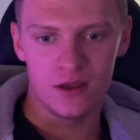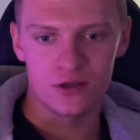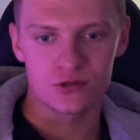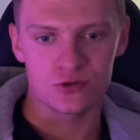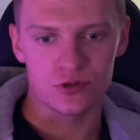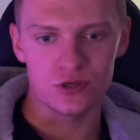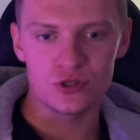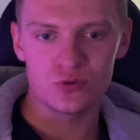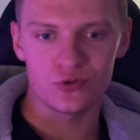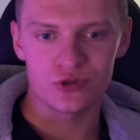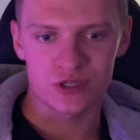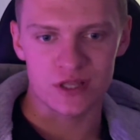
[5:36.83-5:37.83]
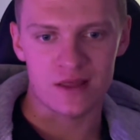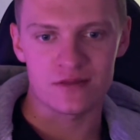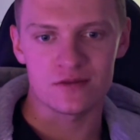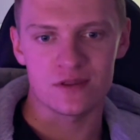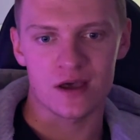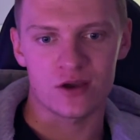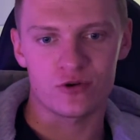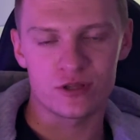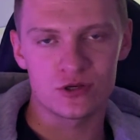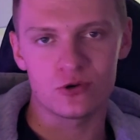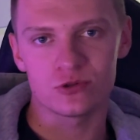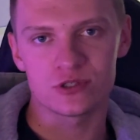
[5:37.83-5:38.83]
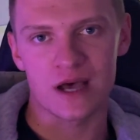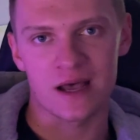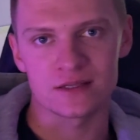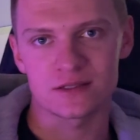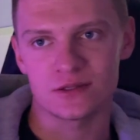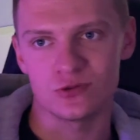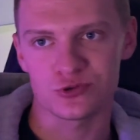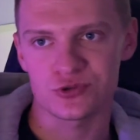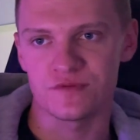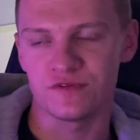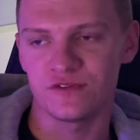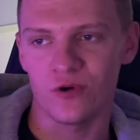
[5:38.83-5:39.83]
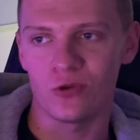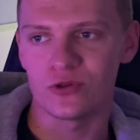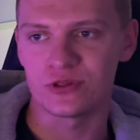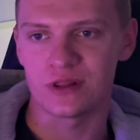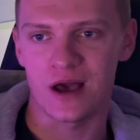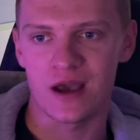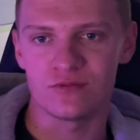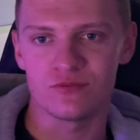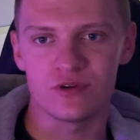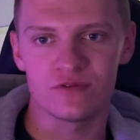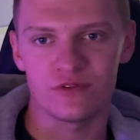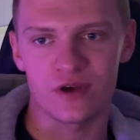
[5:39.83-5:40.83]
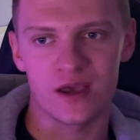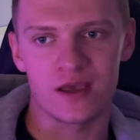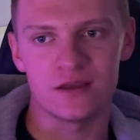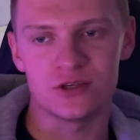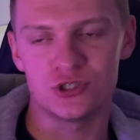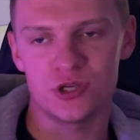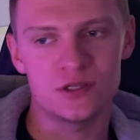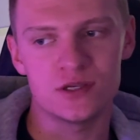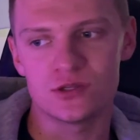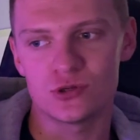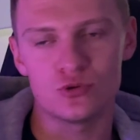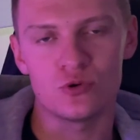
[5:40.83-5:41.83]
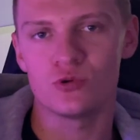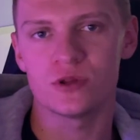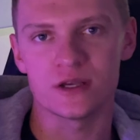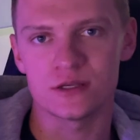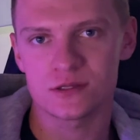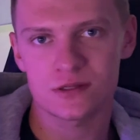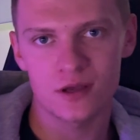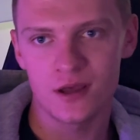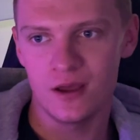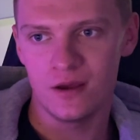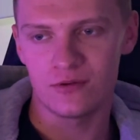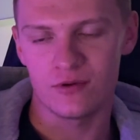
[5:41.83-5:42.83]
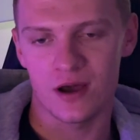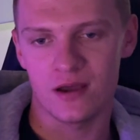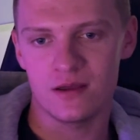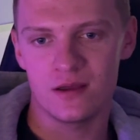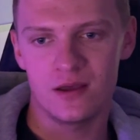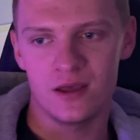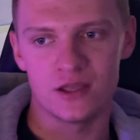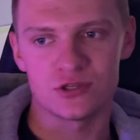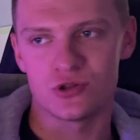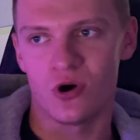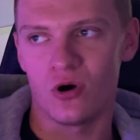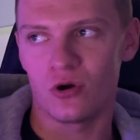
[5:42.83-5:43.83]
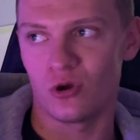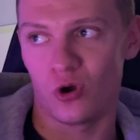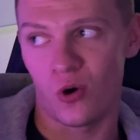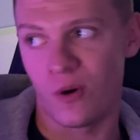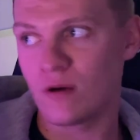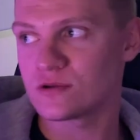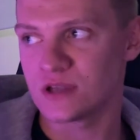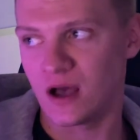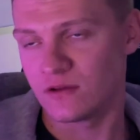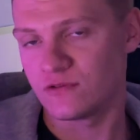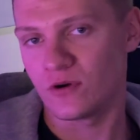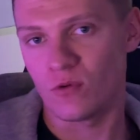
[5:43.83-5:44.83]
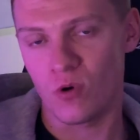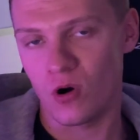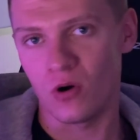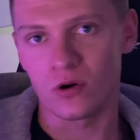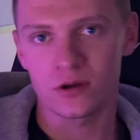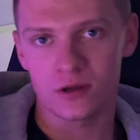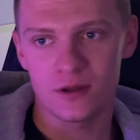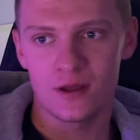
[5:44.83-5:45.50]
So you need to understand that a critical task doesn't fall in line with a shitty to-do list, right? It's not go outside for a walk.